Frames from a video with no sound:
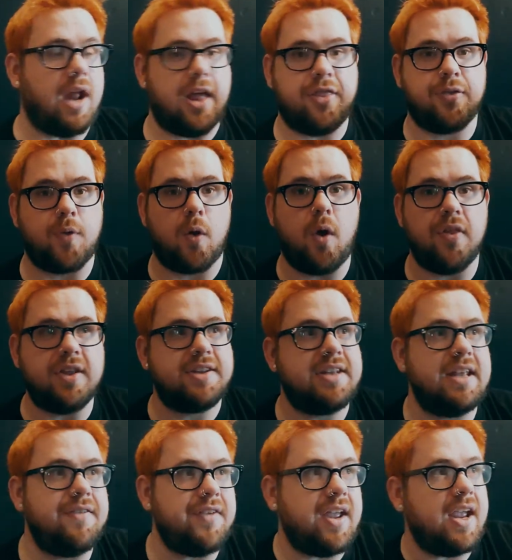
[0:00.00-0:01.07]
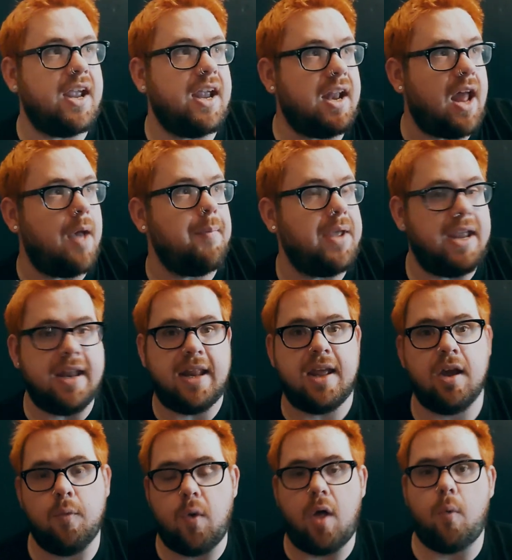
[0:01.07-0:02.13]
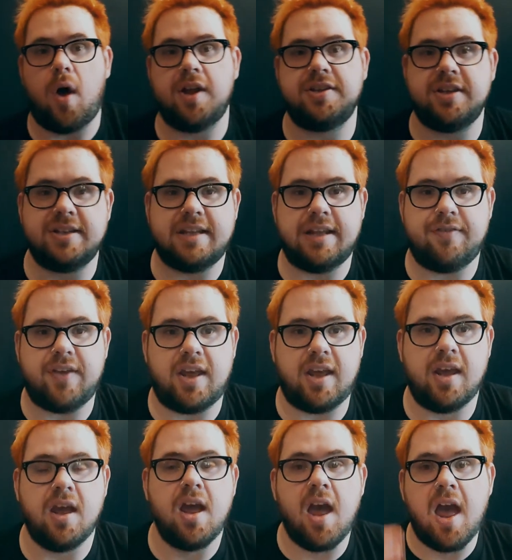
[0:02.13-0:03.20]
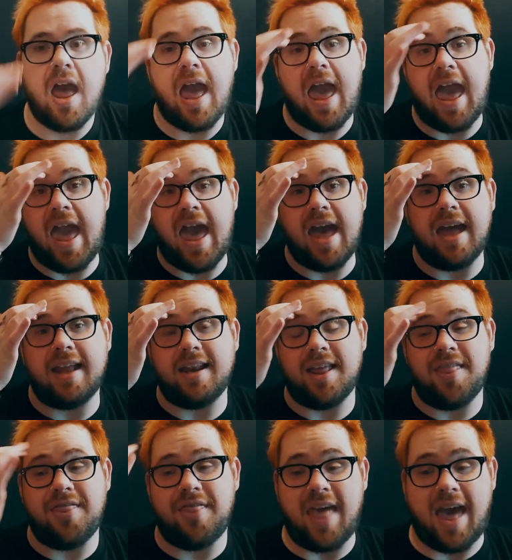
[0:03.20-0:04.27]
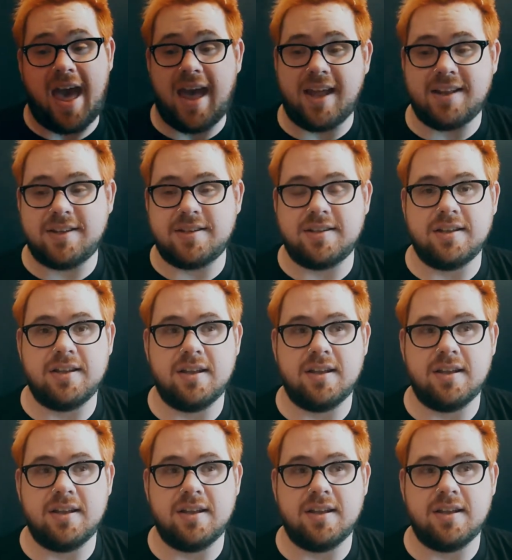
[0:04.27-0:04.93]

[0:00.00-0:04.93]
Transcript: I throw on the T V, and I'm eating while watching T V. And that